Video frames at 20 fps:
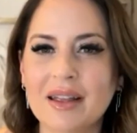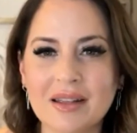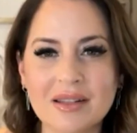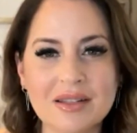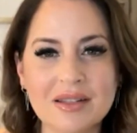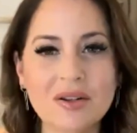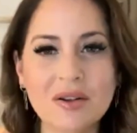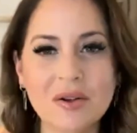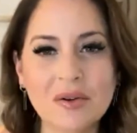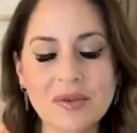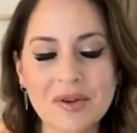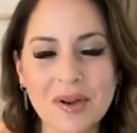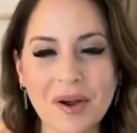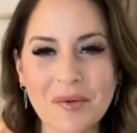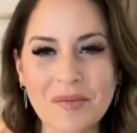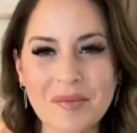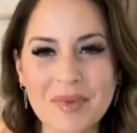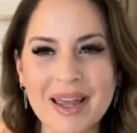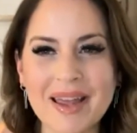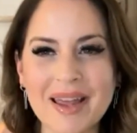In case you don't
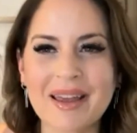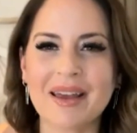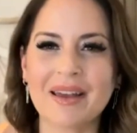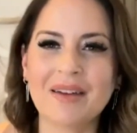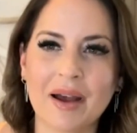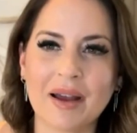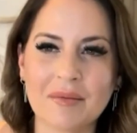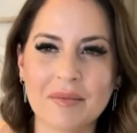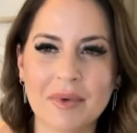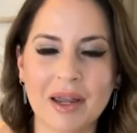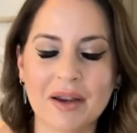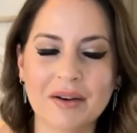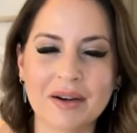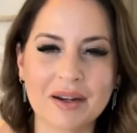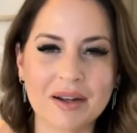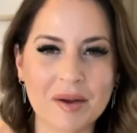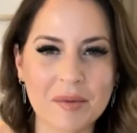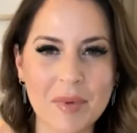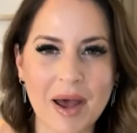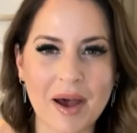know me, I'm
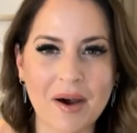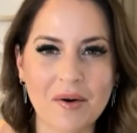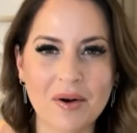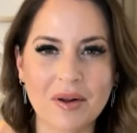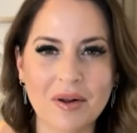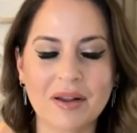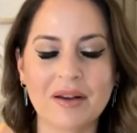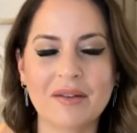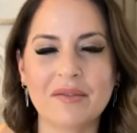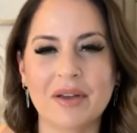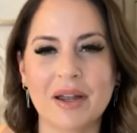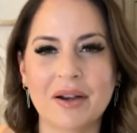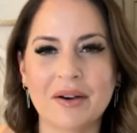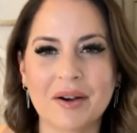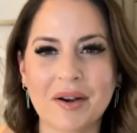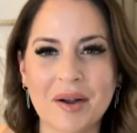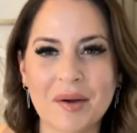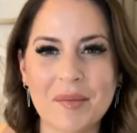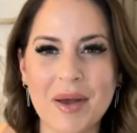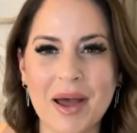Erica Powell of
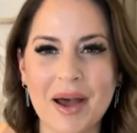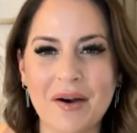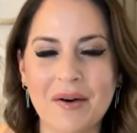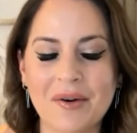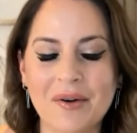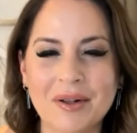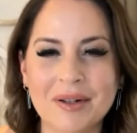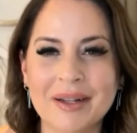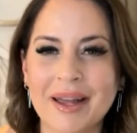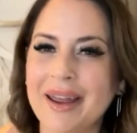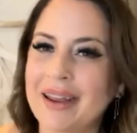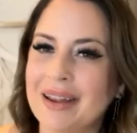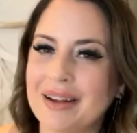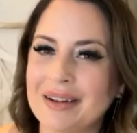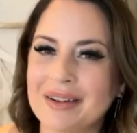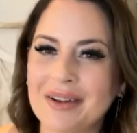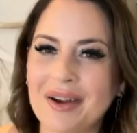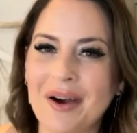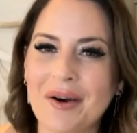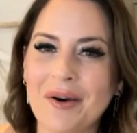Erica Powell
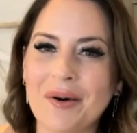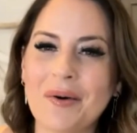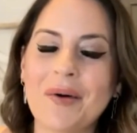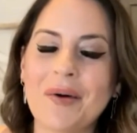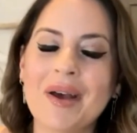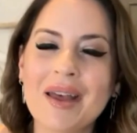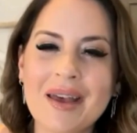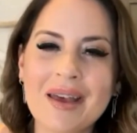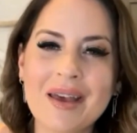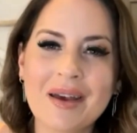and Co.